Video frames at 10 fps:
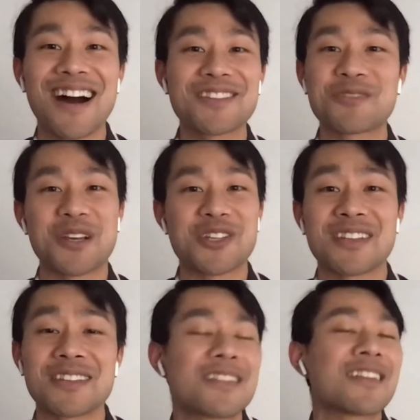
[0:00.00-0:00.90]
to ask
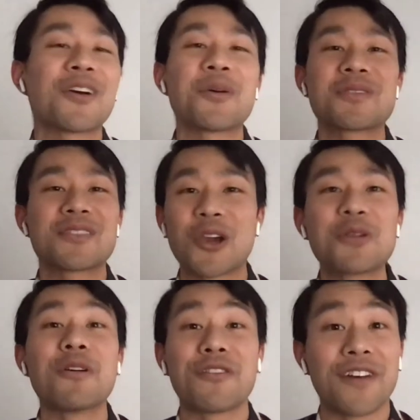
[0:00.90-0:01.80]
questions, to go
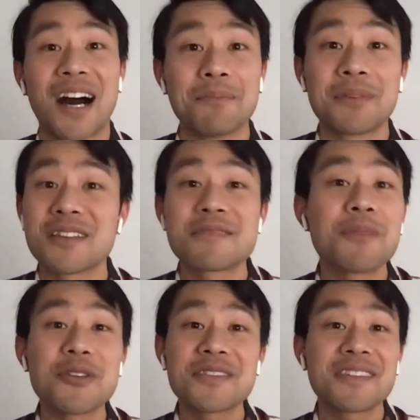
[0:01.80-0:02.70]
to a farm, because
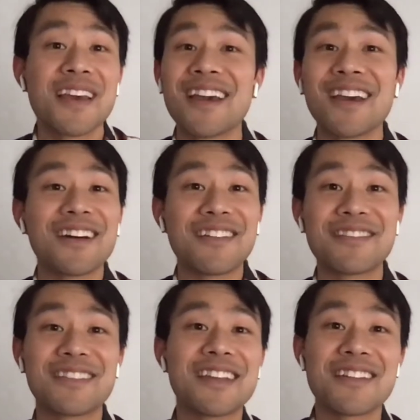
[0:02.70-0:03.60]
most
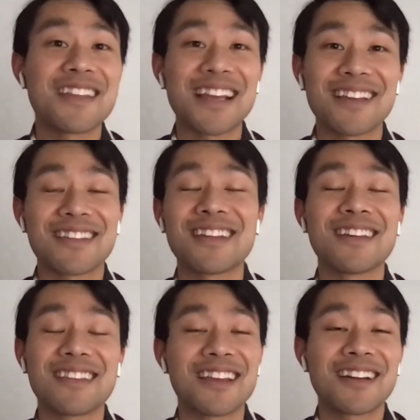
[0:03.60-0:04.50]
of, you know,
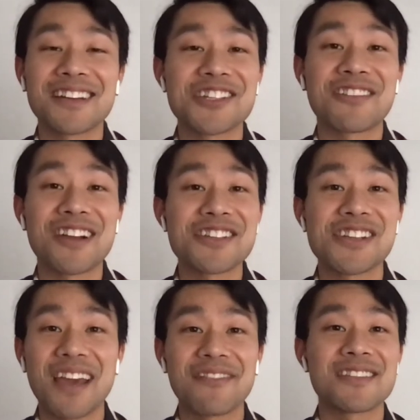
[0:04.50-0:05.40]
the younger
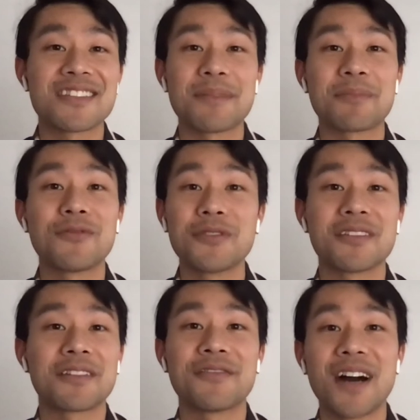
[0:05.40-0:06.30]
generations haven't stepped foot
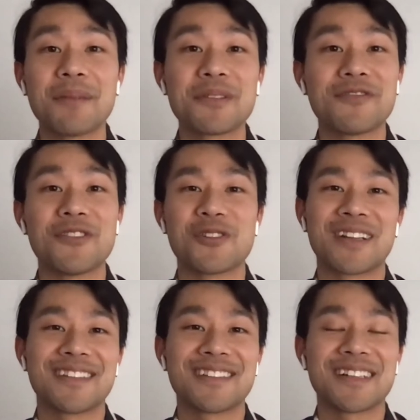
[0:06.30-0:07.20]
on a farm before,
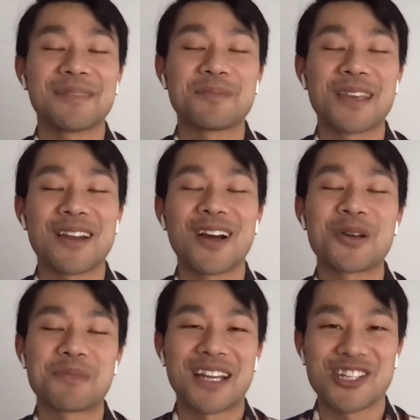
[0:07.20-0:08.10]
and you know,
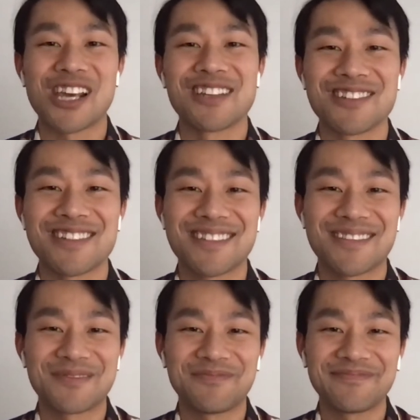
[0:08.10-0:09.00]
I hope that changes.
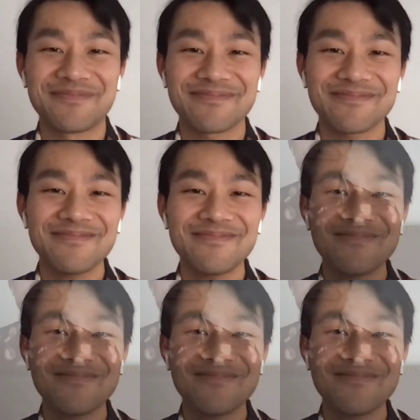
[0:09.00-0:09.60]
Well, I have